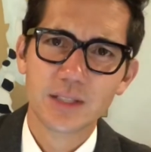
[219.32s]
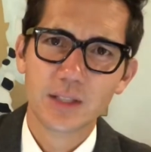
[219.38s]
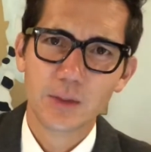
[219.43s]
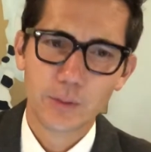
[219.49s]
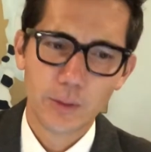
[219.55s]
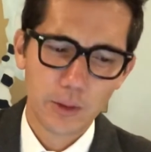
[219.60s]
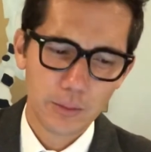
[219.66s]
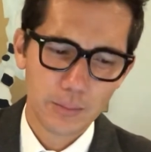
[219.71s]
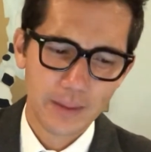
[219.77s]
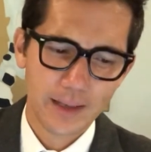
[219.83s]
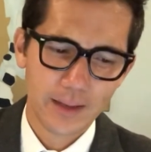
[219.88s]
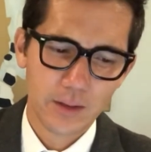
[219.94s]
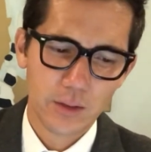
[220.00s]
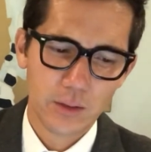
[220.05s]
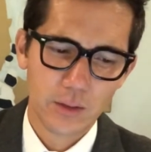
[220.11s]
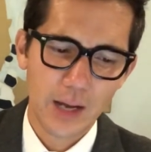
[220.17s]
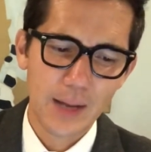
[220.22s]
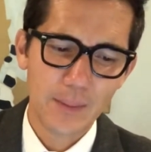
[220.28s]
a grown man
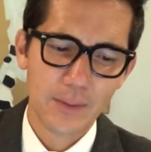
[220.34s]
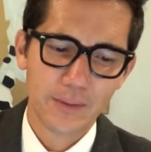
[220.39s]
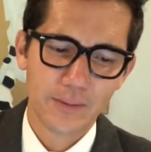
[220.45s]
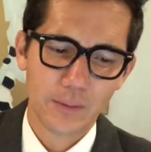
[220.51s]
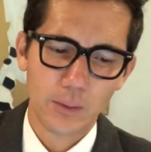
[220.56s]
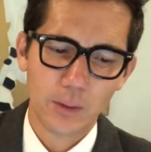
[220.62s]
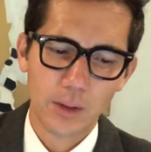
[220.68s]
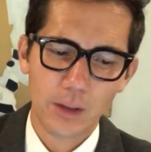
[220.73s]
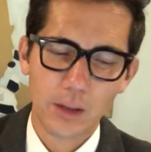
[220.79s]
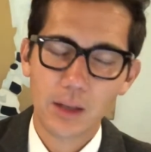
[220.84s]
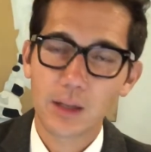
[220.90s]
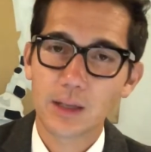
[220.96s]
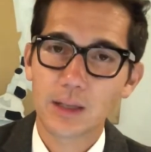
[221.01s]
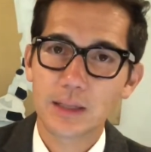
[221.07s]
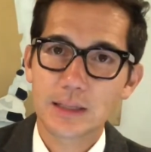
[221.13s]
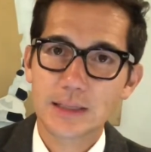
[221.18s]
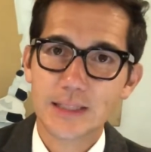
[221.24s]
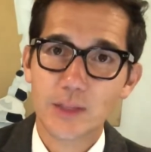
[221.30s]
cry before,
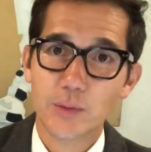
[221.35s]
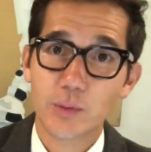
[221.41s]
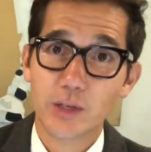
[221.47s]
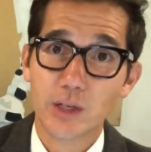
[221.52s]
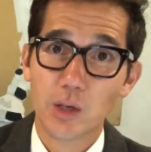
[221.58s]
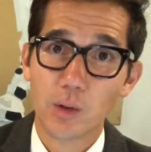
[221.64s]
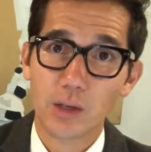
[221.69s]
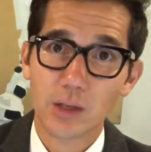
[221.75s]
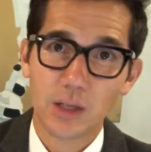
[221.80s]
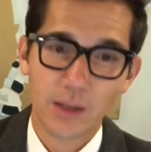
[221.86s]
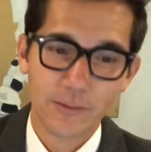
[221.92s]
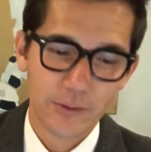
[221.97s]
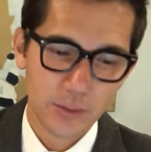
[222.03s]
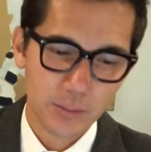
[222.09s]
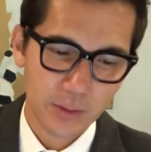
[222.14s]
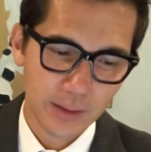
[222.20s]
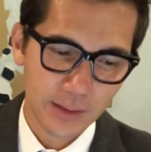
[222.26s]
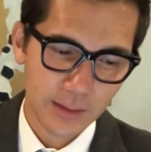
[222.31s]
said Rico
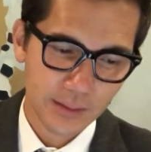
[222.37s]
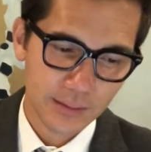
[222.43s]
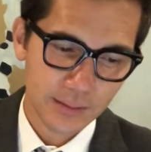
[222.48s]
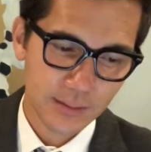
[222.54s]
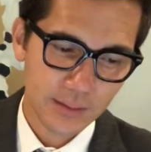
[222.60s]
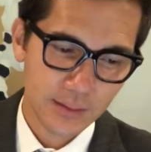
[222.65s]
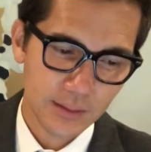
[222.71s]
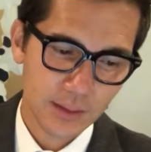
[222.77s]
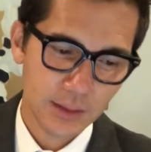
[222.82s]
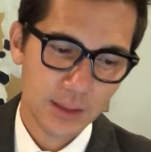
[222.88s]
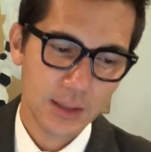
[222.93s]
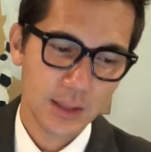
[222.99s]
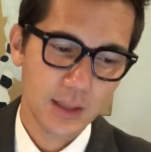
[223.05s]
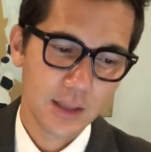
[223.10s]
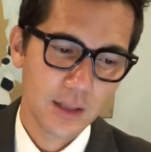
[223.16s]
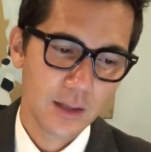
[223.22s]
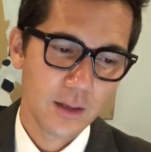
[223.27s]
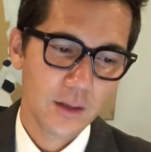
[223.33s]
uncomfortably.
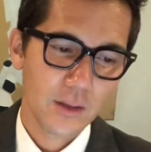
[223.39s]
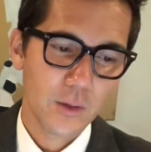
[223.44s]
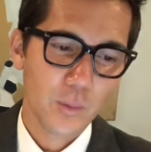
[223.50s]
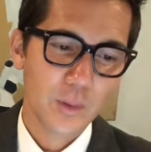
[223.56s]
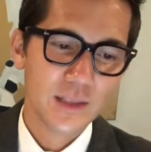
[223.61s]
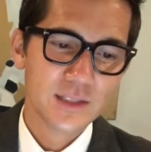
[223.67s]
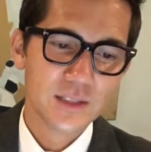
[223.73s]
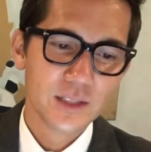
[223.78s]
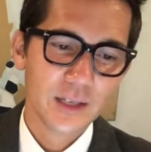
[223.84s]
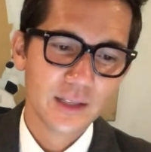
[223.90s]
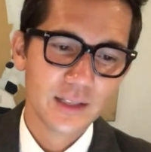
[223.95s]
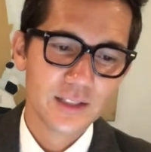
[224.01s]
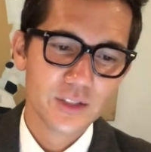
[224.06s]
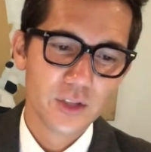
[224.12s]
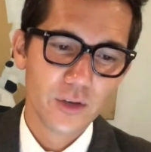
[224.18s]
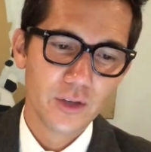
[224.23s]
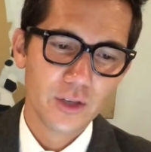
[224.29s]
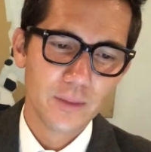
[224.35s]
The wind suddenly
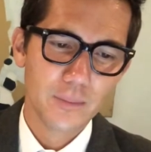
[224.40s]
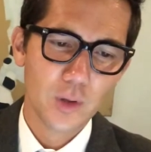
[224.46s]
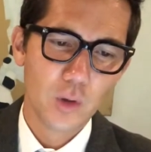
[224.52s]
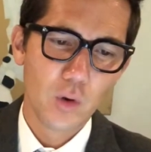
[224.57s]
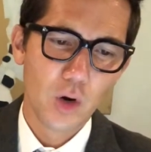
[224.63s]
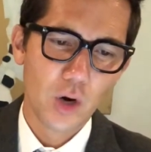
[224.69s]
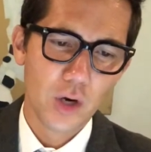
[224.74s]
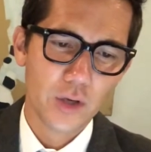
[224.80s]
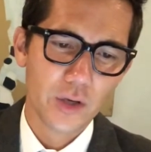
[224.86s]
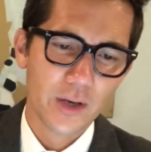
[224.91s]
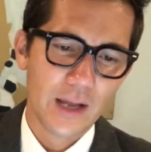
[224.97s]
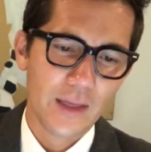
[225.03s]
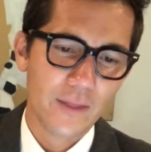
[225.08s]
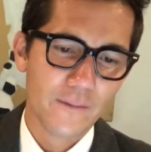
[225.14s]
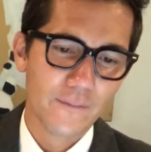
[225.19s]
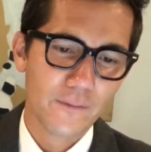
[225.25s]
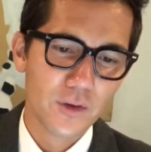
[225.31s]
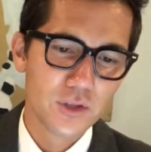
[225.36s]
started to blow harder, and
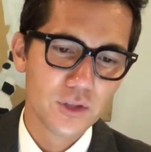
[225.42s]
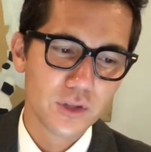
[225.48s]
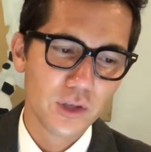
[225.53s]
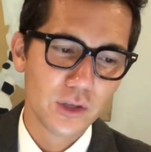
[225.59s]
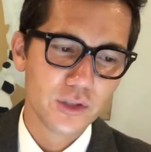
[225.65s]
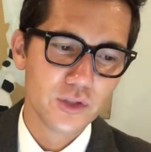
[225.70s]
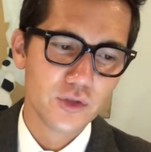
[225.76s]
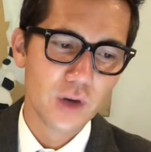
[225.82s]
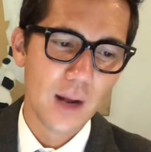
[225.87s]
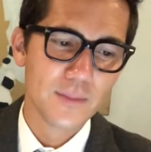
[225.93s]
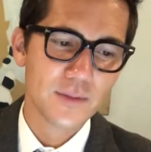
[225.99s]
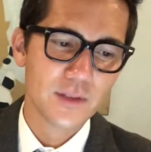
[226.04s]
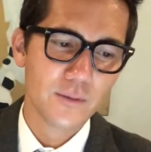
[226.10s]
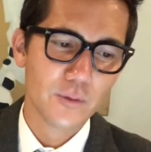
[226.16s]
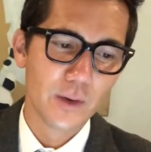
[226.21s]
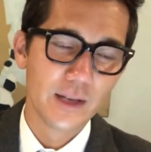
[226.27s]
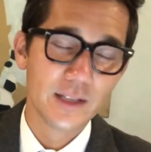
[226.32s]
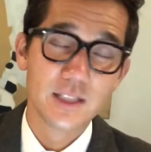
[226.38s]
the first large drops
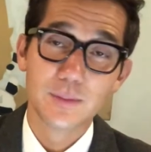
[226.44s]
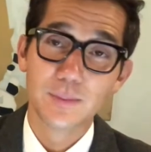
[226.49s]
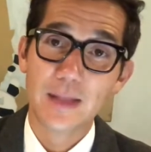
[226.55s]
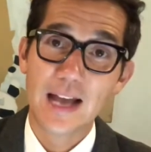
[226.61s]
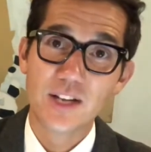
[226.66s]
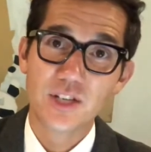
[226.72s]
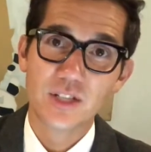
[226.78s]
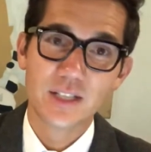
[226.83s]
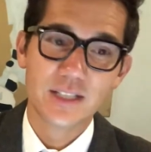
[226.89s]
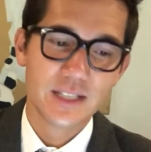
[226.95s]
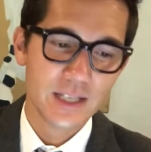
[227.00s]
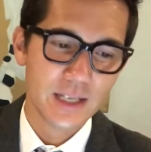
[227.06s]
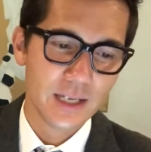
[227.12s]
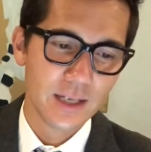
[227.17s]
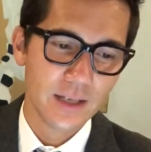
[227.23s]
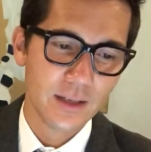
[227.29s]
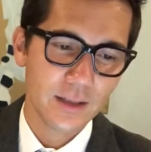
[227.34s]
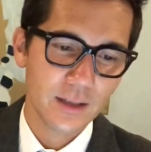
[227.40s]
of rain splashed the
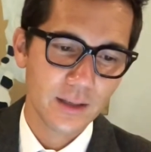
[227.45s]
scene.